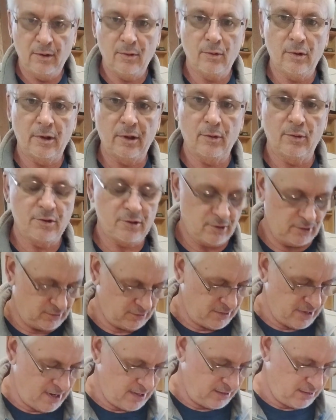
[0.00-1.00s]
What I was
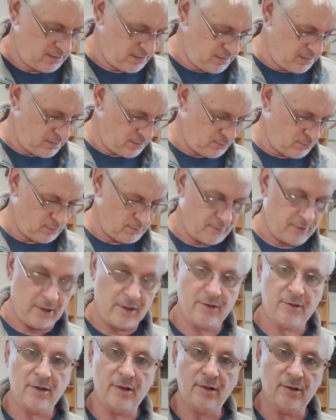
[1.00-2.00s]
just taking here were
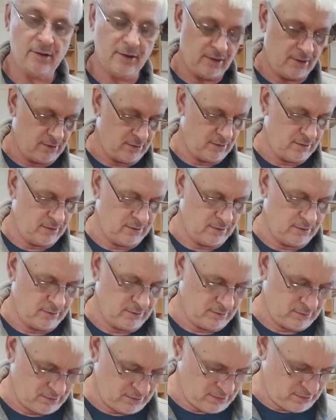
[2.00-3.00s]
basically
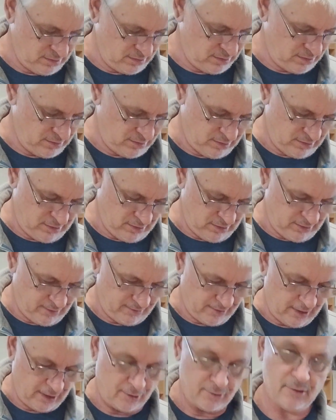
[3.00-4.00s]

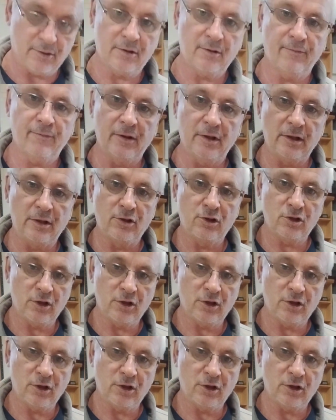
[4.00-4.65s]
thousandths of an inch